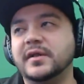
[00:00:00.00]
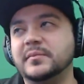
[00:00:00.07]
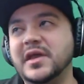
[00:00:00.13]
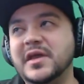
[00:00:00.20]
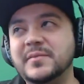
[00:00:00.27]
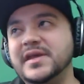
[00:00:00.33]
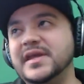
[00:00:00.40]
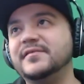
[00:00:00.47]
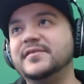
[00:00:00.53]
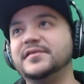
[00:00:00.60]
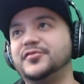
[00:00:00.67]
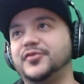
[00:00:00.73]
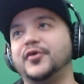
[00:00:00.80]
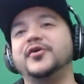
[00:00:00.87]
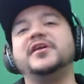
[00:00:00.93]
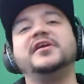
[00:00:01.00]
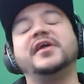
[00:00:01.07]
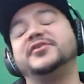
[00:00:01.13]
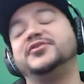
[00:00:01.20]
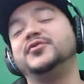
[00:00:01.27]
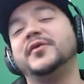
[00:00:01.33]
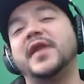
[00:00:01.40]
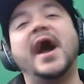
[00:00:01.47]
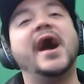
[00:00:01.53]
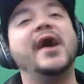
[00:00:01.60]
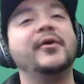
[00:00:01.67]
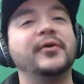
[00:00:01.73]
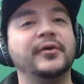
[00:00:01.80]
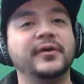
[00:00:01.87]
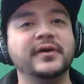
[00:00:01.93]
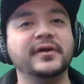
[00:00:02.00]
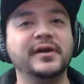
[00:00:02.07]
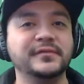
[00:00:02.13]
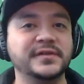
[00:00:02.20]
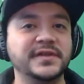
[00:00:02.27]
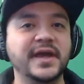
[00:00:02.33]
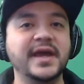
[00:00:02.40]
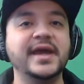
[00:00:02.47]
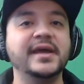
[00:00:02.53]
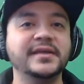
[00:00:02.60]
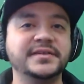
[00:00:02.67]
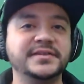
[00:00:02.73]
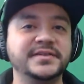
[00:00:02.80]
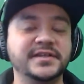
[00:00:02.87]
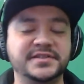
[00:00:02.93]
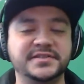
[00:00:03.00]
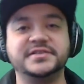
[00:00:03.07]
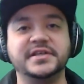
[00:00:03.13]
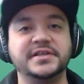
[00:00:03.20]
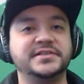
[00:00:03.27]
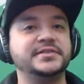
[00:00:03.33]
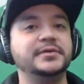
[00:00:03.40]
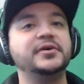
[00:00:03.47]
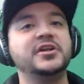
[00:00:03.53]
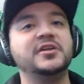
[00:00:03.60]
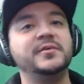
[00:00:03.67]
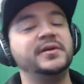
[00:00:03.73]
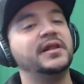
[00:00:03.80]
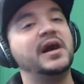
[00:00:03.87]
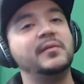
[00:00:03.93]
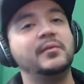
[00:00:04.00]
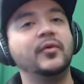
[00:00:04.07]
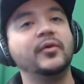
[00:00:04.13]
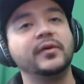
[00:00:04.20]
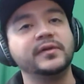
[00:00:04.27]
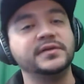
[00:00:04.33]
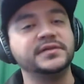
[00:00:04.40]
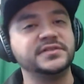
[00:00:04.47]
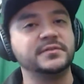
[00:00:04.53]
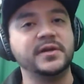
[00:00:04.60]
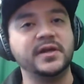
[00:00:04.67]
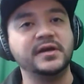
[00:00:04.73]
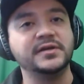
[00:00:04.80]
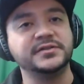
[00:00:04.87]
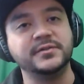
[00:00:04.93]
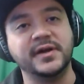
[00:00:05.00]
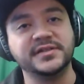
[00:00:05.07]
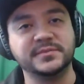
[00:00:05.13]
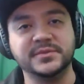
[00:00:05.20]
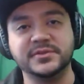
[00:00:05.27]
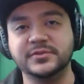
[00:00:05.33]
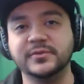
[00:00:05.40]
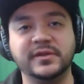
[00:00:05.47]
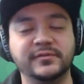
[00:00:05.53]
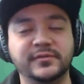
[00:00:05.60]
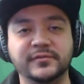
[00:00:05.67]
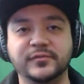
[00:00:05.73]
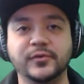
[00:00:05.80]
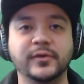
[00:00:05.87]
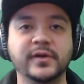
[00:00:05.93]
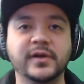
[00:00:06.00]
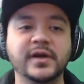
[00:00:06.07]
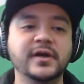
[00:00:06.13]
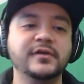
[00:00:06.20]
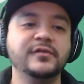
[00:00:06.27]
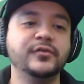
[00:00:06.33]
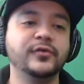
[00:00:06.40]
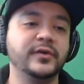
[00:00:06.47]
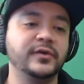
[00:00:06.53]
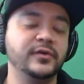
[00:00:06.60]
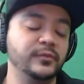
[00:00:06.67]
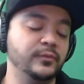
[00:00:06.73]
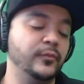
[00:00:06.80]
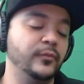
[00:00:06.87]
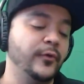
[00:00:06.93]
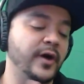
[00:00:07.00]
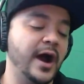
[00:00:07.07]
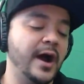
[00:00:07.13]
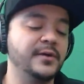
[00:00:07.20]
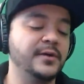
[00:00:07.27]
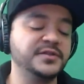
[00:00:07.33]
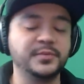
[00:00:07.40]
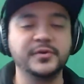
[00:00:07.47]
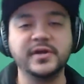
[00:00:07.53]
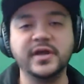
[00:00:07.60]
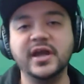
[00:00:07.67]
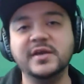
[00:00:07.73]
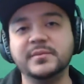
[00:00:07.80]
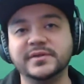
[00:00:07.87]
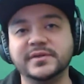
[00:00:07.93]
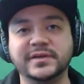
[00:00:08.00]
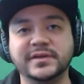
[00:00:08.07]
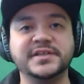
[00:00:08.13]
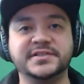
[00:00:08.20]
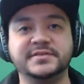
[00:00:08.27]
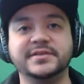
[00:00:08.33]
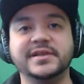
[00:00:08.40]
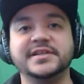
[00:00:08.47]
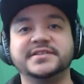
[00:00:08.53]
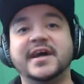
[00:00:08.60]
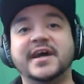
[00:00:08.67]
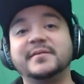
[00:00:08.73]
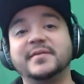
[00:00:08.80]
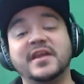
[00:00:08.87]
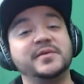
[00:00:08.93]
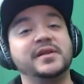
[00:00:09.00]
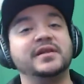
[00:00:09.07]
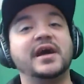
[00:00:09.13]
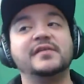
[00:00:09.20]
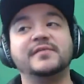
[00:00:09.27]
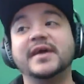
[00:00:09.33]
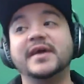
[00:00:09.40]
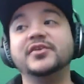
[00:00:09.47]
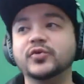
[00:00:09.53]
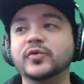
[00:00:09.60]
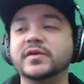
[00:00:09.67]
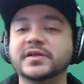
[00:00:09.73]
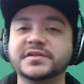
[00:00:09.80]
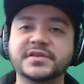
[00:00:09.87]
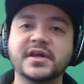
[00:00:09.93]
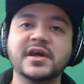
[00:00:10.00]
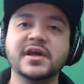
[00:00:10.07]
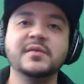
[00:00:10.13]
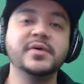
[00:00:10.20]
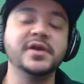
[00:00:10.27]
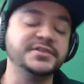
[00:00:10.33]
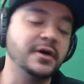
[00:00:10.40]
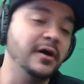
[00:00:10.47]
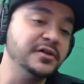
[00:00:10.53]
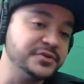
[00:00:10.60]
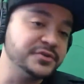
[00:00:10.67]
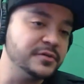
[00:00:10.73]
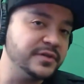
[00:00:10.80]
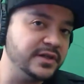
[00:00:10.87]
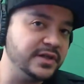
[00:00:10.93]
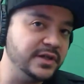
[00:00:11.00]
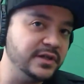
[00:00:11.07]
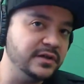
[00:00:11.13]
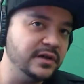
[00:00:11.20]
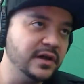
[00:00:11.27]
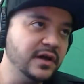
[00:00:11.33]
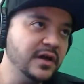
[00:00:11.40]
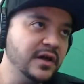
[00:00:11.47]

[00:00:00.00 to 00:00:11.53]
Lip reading: maybe even 30 to an hour of a day, it's still going to be a lot more than somebody else who hasn't been doing it for more hours per day, but less time that I've been alive and doing this. But it's also the